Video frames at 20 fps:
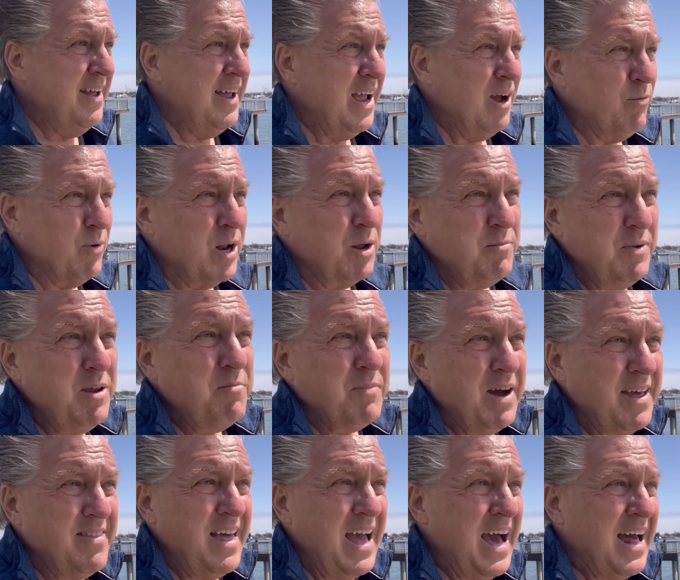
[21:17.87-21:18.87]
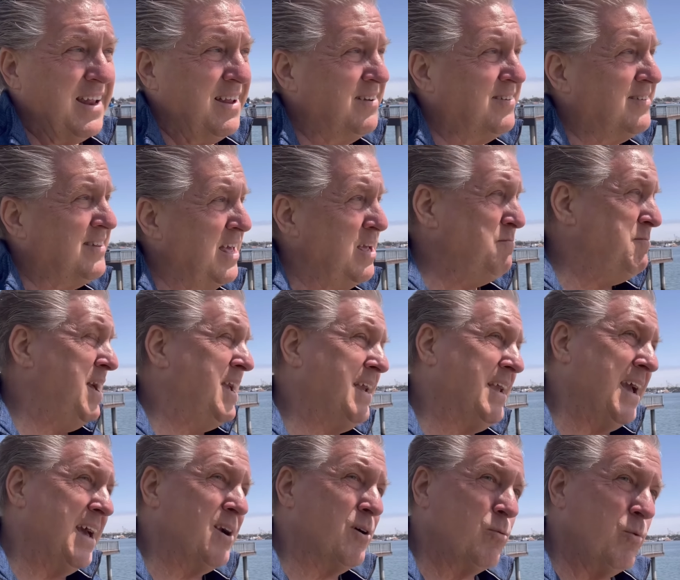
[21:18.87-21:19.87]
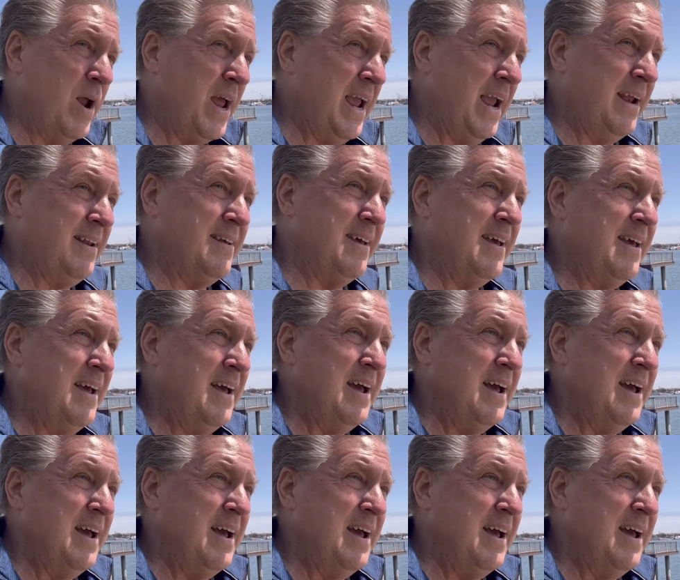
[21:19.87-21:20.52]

And what I mean by that is they may get a rate